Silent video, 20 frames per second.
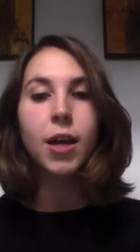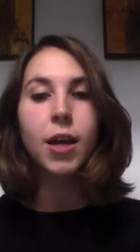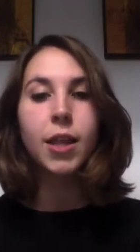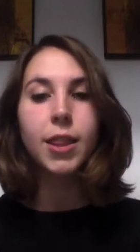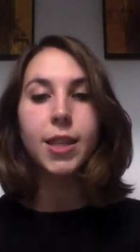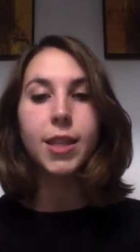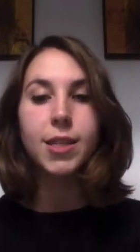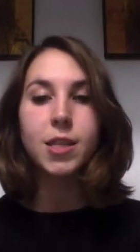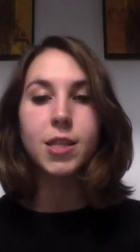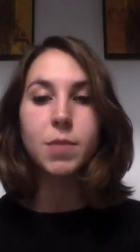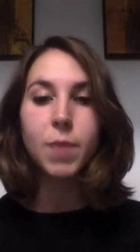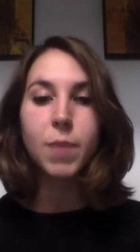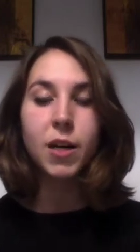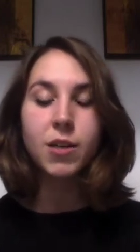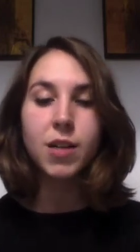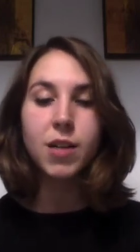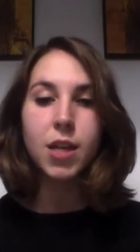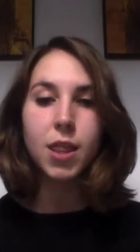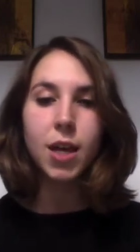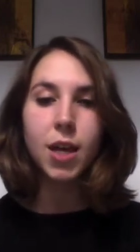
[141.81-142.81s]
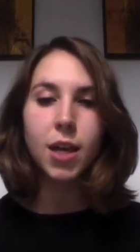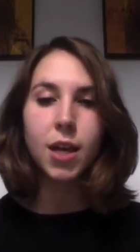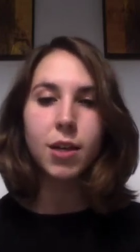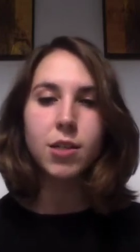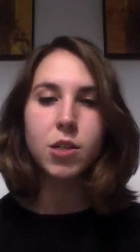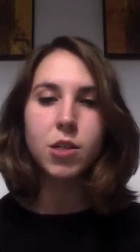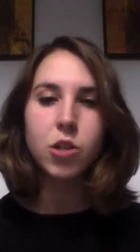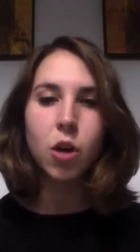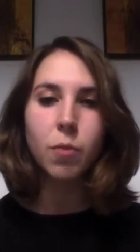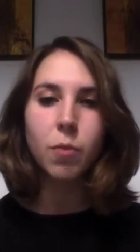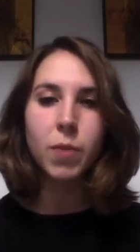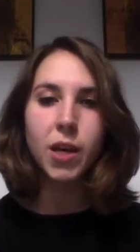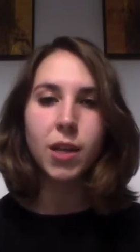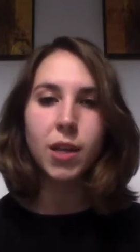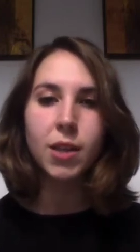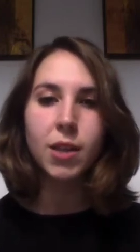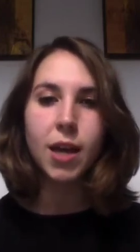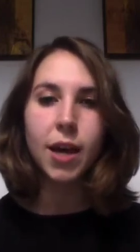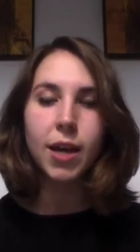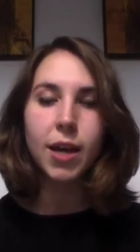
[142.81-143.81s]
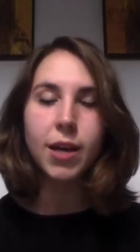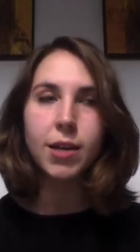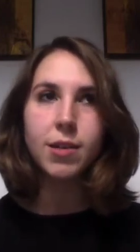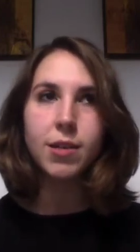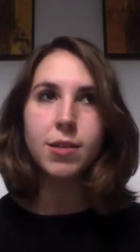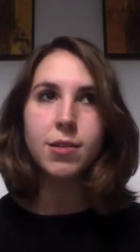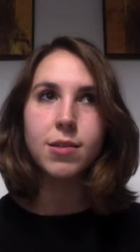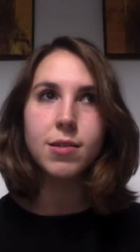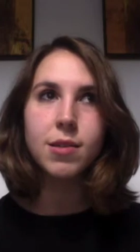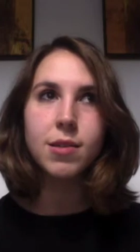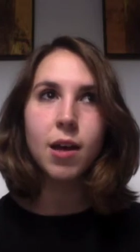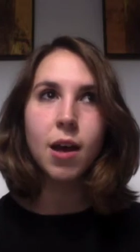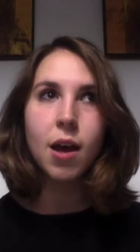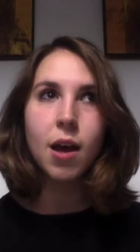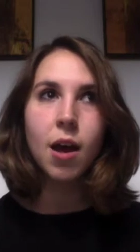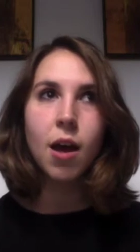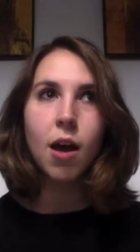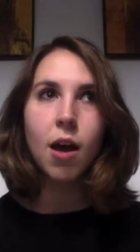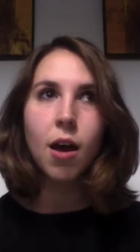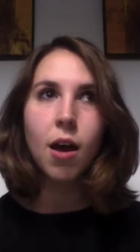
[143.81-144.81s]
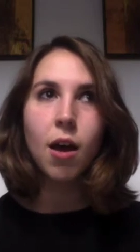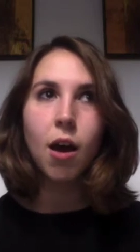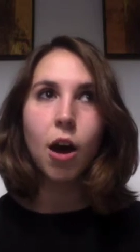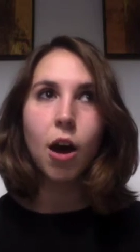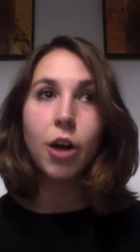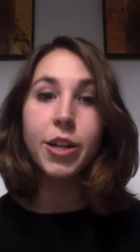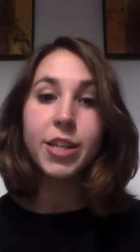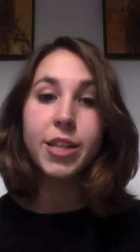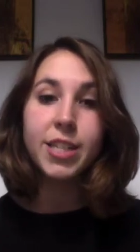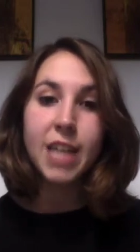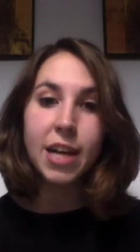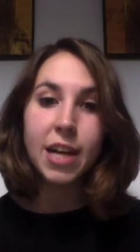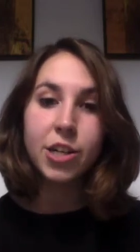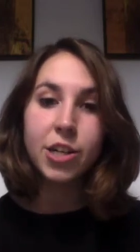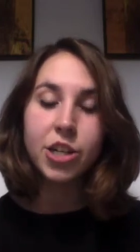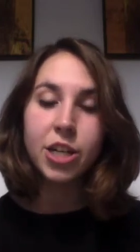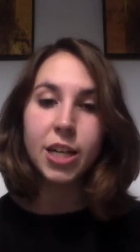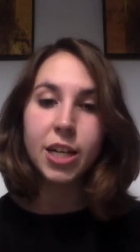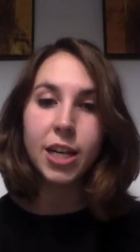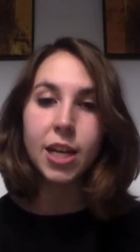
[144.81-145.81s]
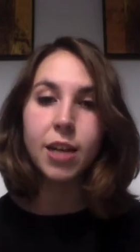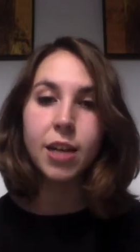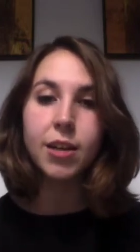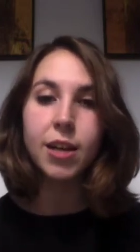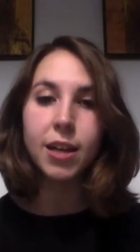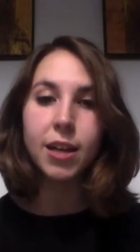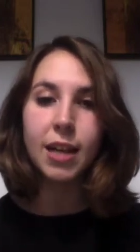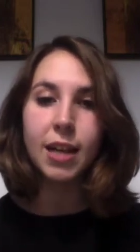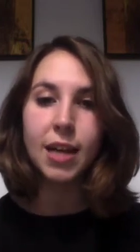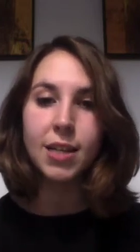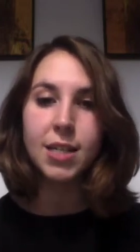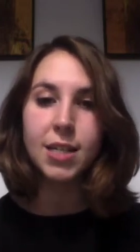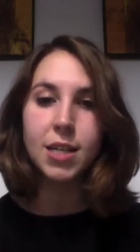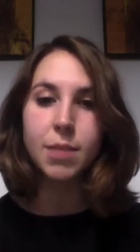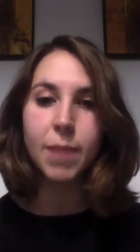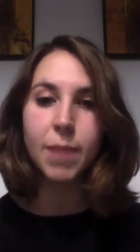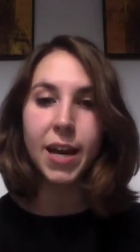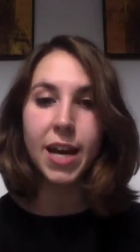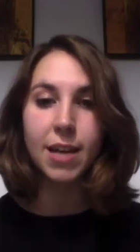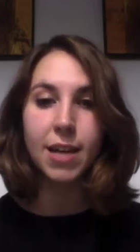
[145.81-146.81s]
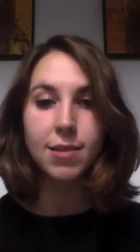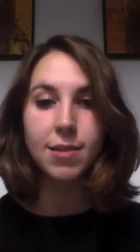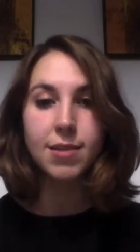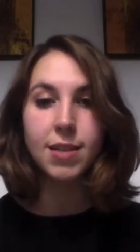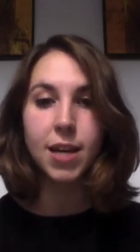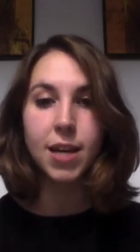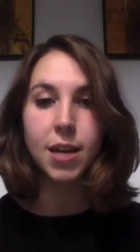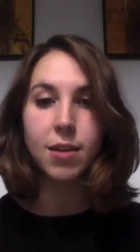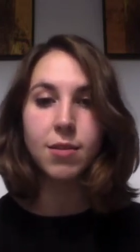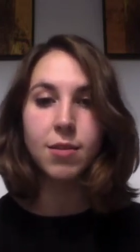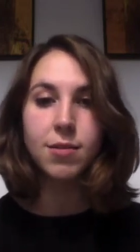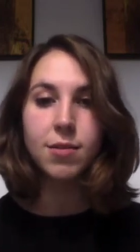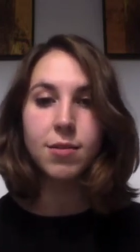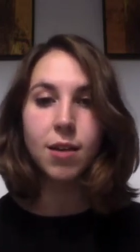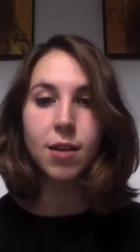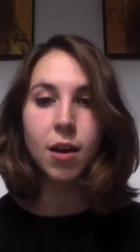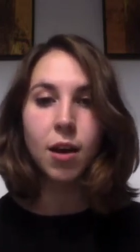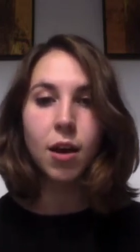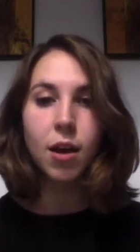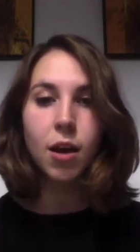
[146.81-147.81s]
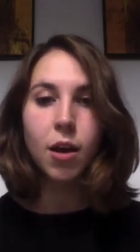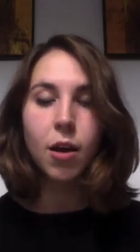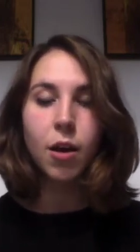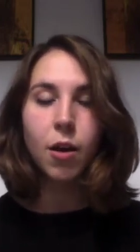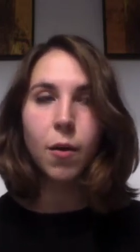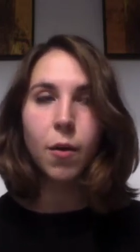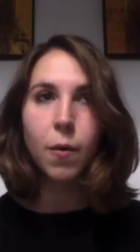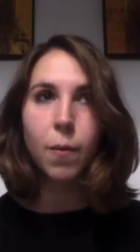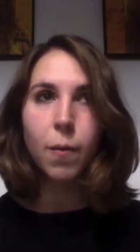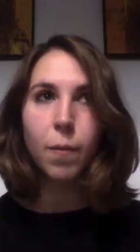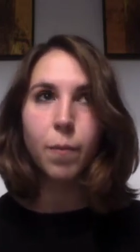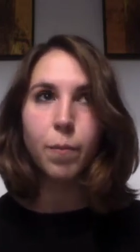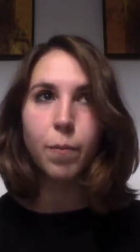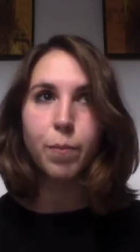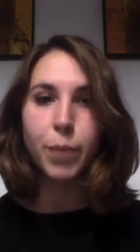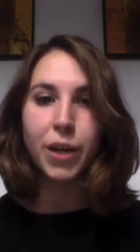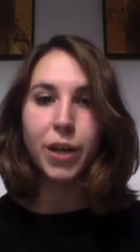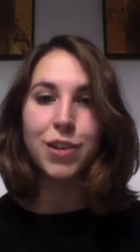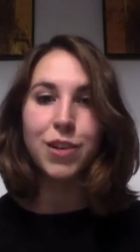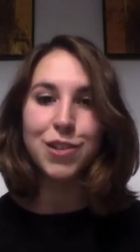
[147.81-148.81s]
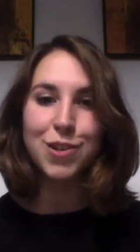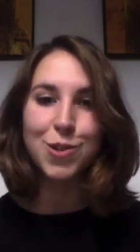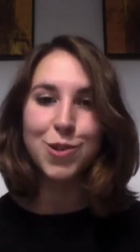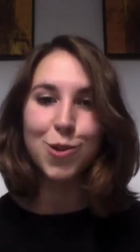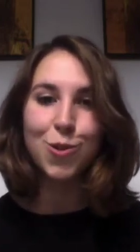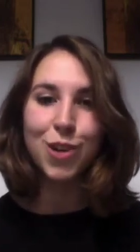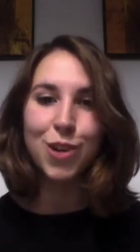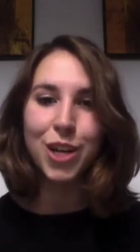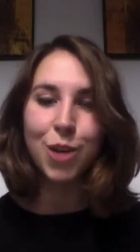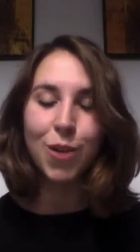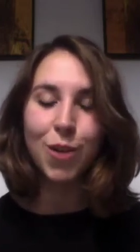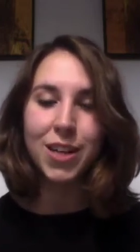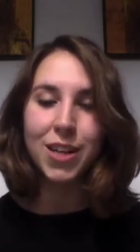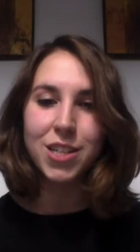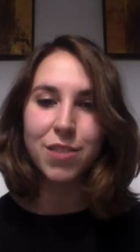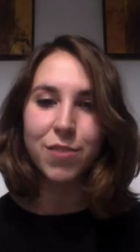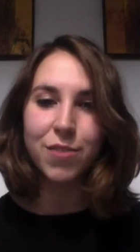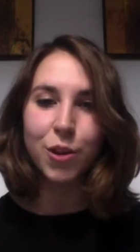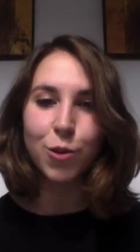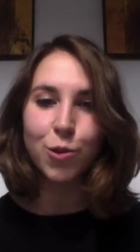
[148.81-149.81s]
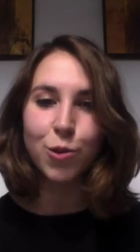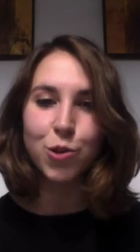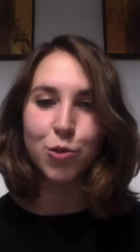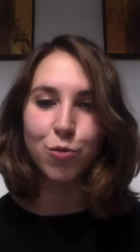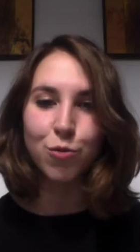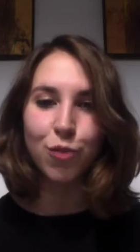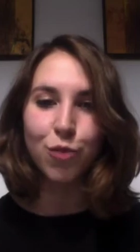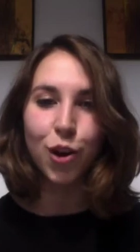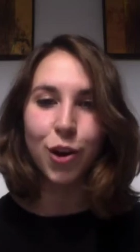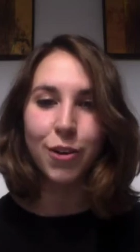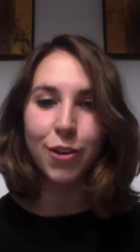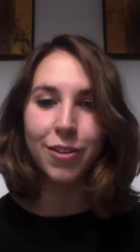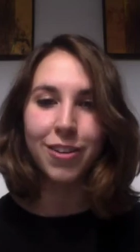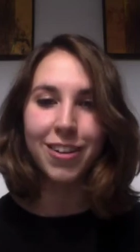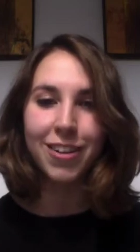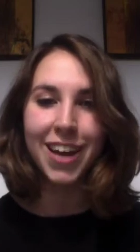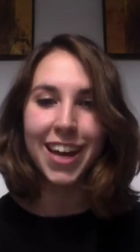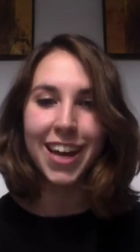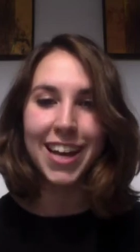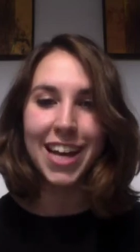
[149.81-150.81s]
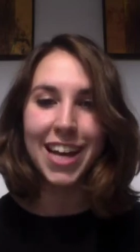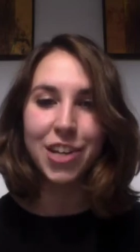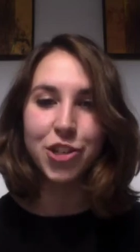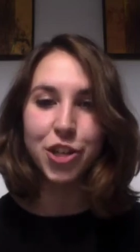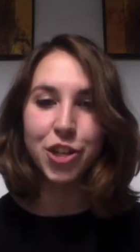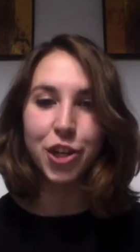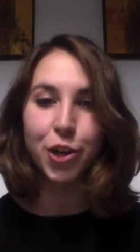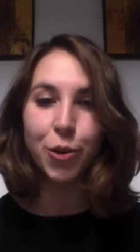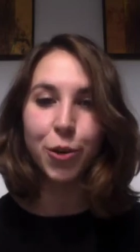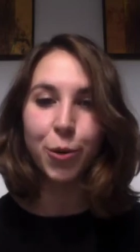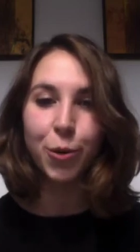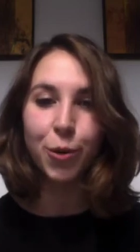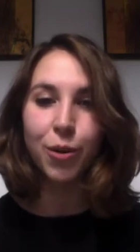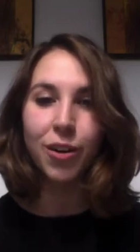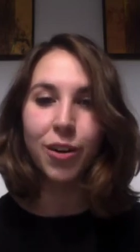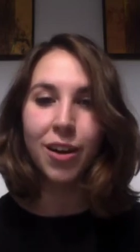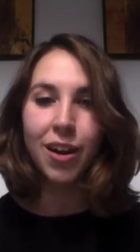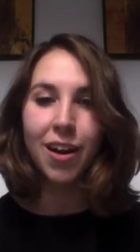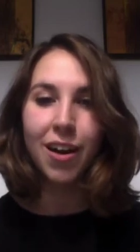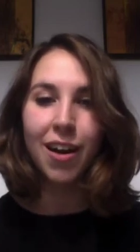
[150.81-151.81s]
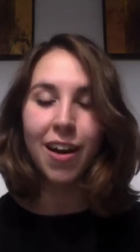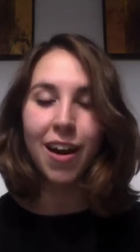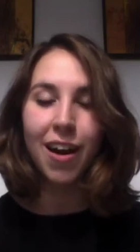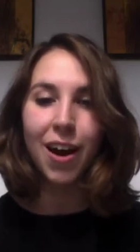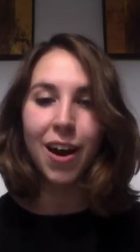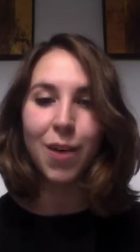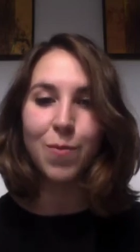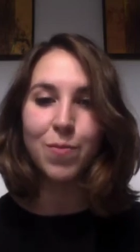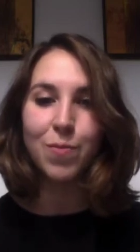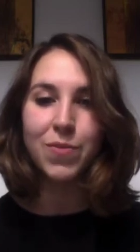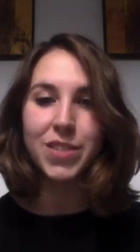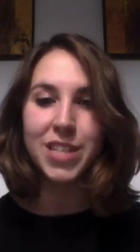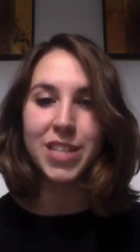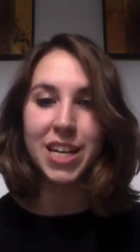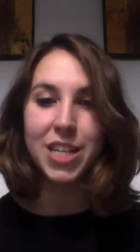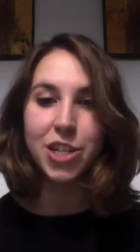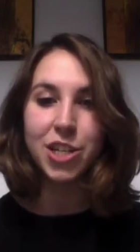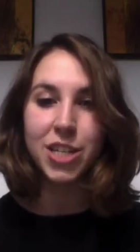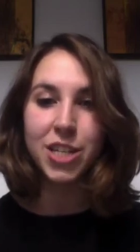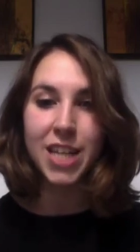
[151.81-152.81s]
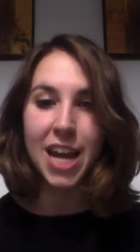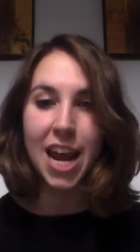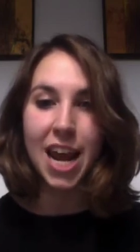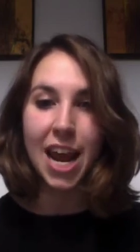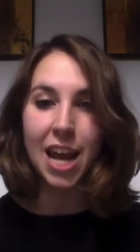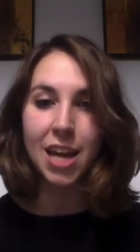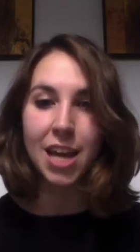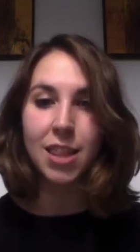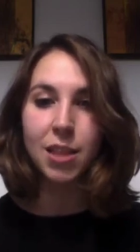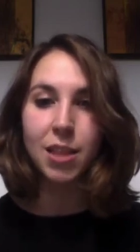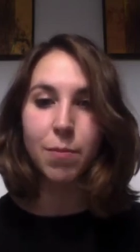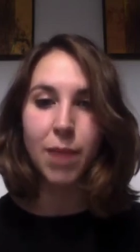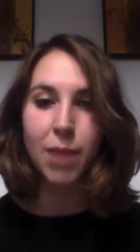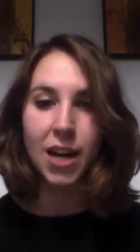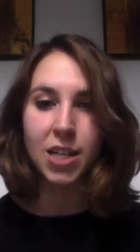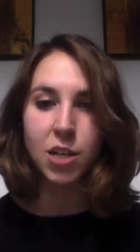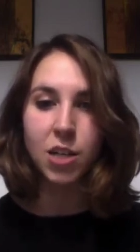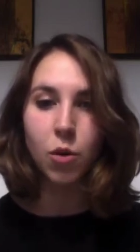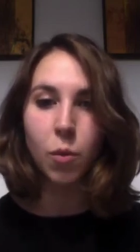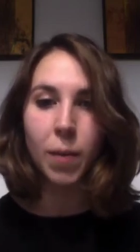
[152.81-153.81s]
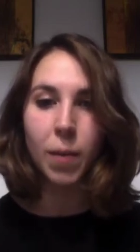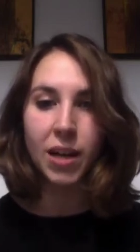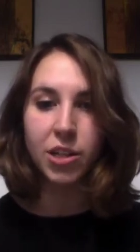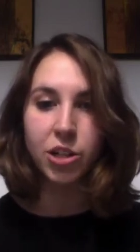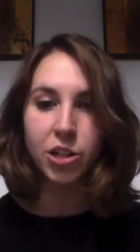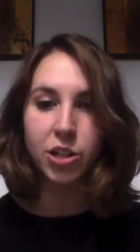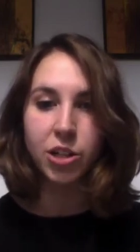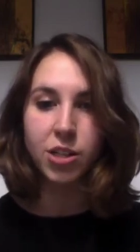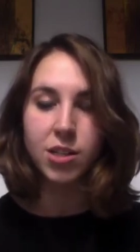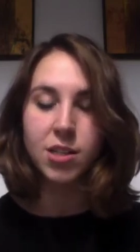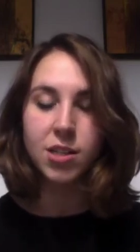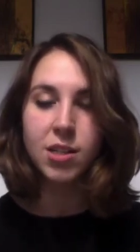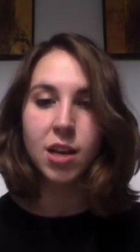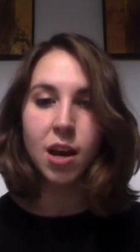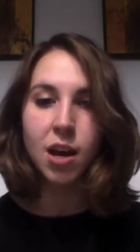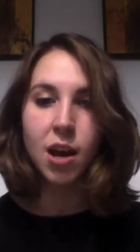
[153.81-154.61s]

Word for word: This is because I think it's a topic that is unintentionally neglected by NCs because it's already quite difficult to run an NGO um, day to day in the practical matters